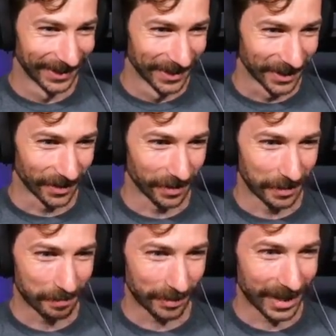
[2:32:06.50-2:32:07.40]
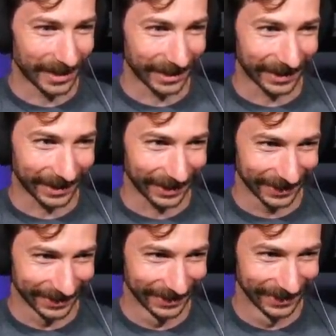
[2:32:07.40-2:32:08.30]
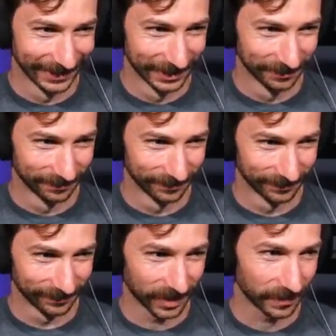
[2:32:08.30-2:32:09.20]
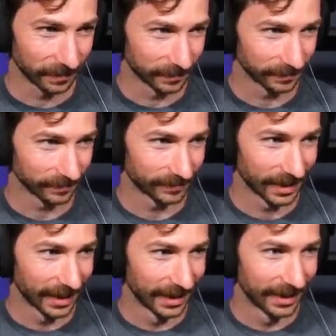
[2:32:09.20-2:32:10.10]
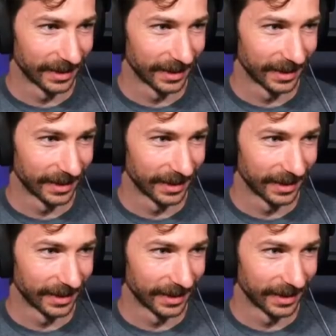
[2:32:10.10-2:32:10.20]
was a oh, shimmer. buddy! I got stabbed.